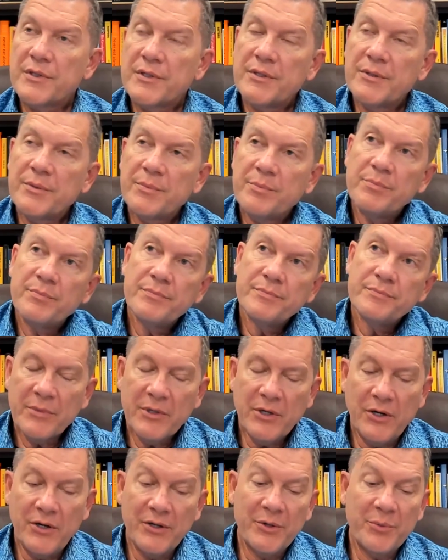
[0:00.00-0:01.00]
on the
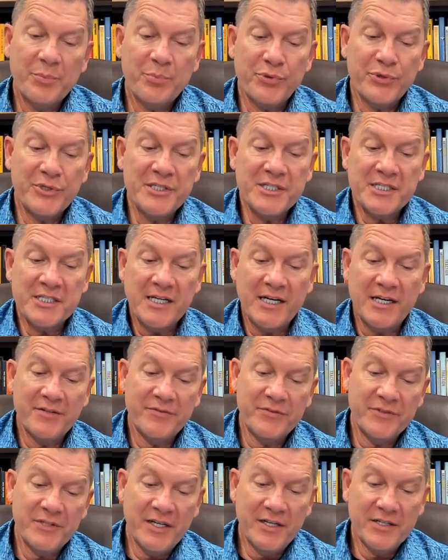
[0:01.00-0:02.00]
called pre-side
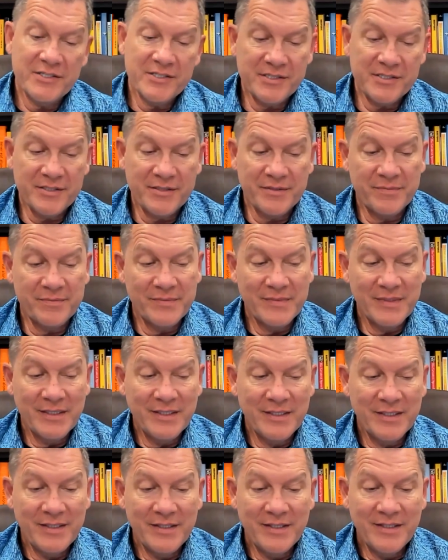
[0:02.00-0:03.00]
of yes,
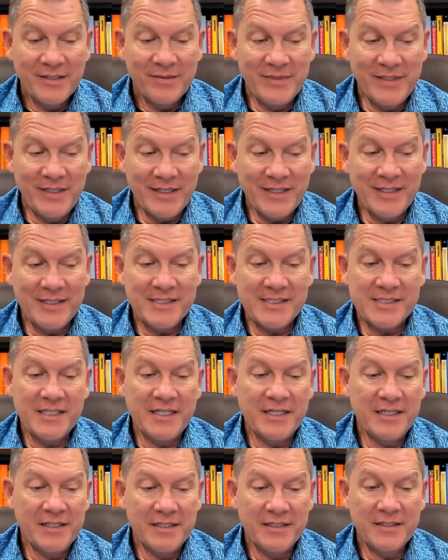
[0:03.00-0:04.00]
I'm not going to
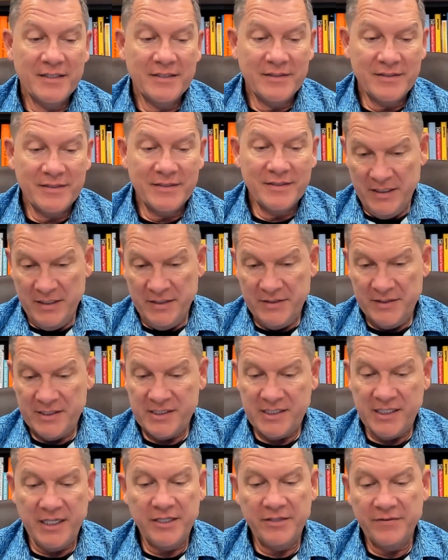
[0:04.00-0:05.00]
say on the
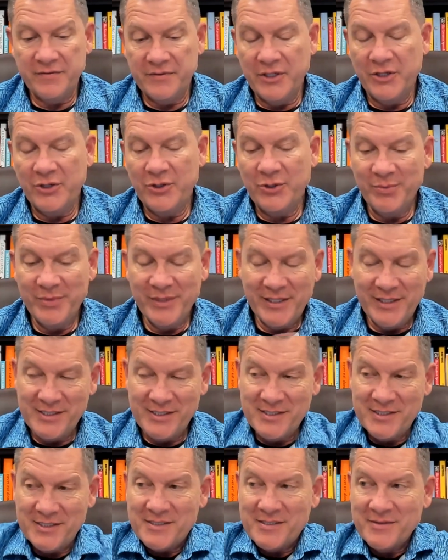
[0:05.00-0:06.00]
side of no
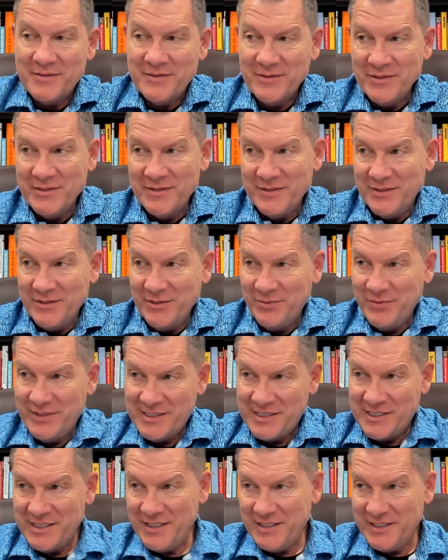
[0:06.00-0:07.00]
because no one
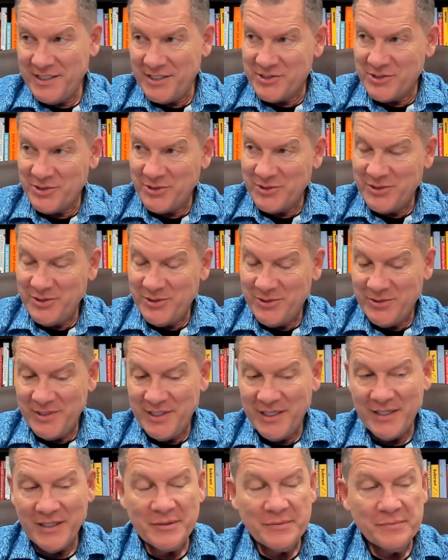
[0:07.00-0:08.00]
said yes or no
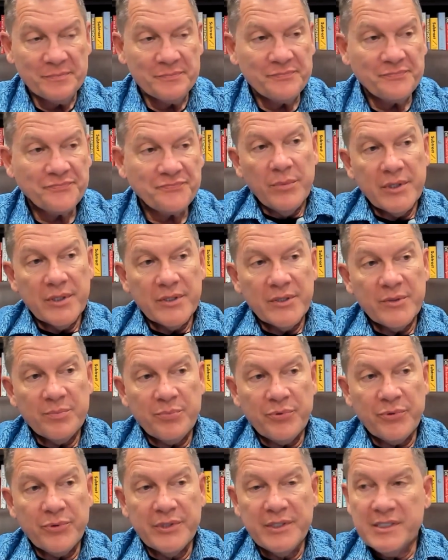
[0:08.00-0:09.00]
yet. But on the
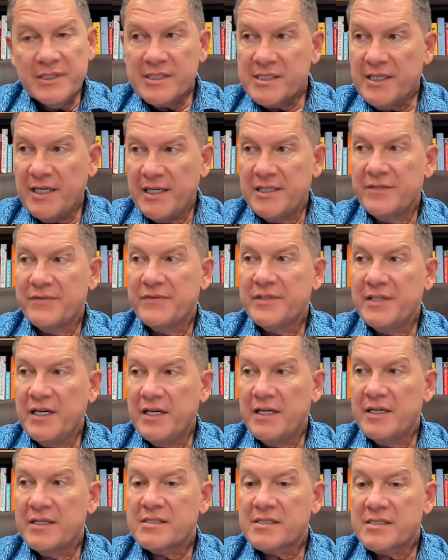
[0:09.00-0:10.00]
pre-side of
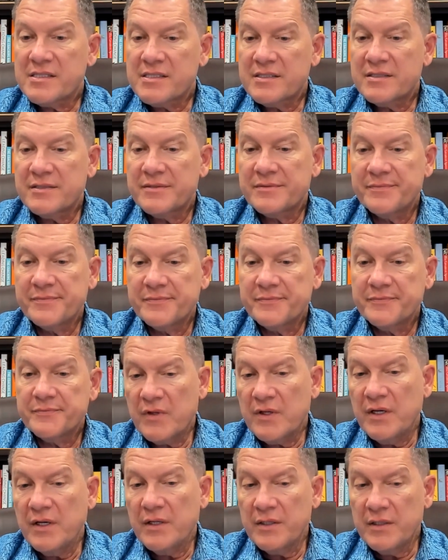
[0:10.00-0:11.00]
yes,
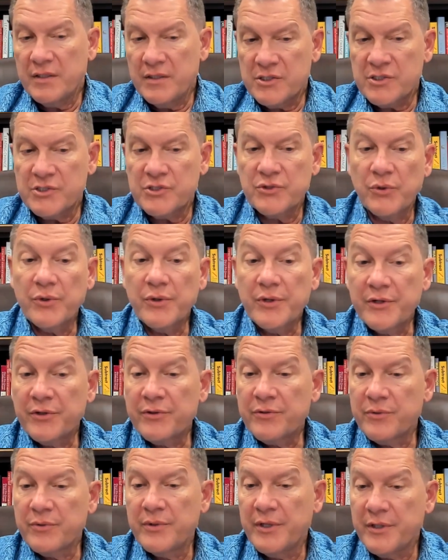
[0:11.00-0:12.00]
telling the story
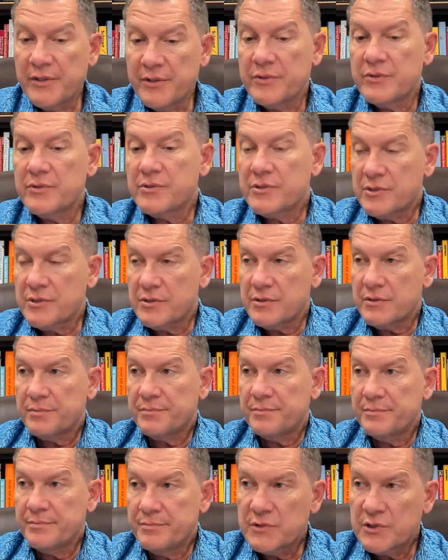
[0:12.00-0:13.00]
through others'
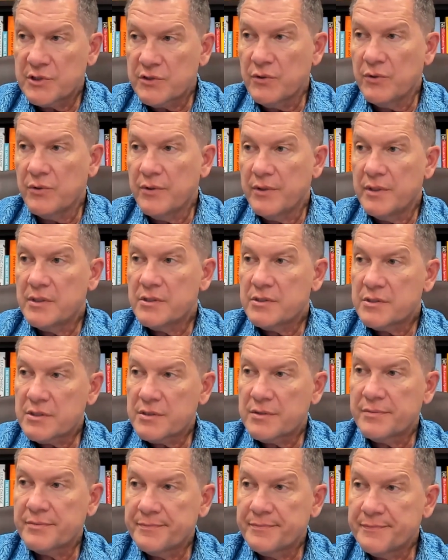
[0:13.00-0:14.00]

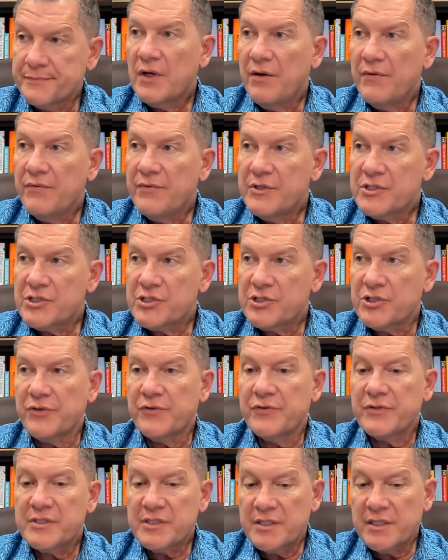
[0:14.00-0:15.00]
stories of the
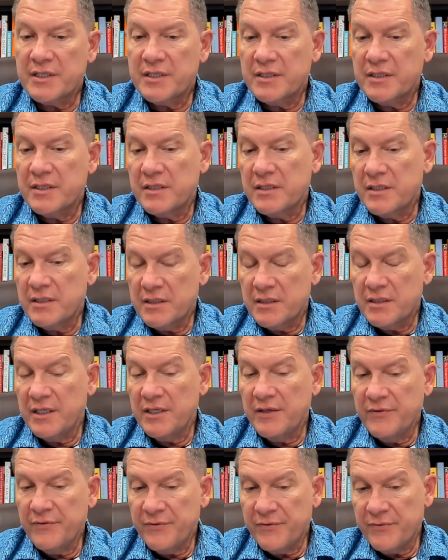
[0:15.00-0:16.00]
service that
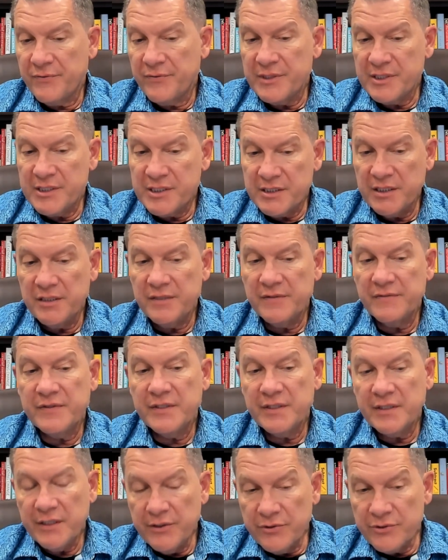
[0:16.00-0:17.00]
they've received, the
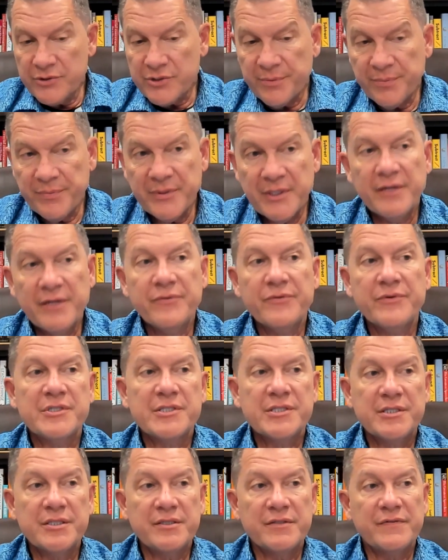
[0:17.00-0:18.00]
leadership they've
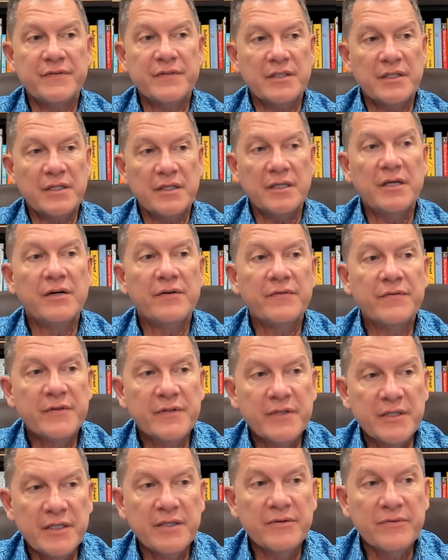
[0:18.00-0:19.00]
received, and the love
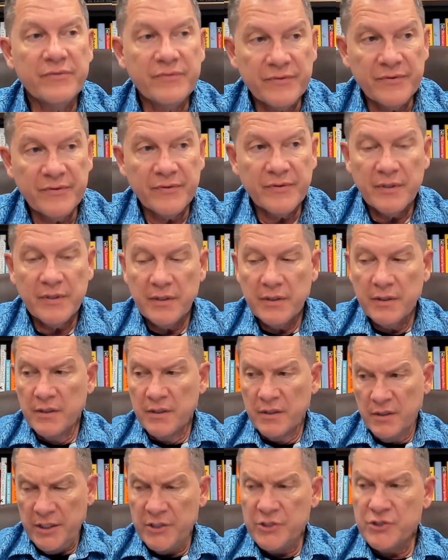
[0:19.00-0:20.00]
that they've
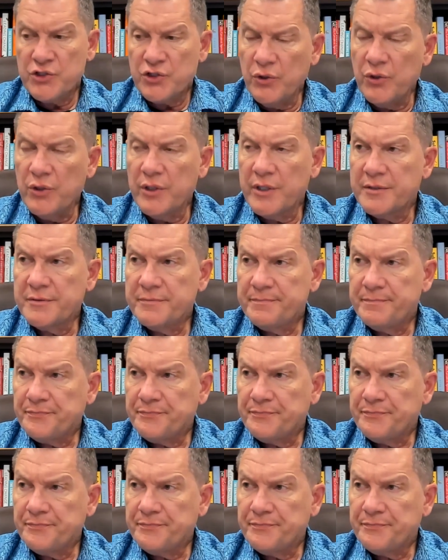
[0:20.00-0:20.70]
enjoyed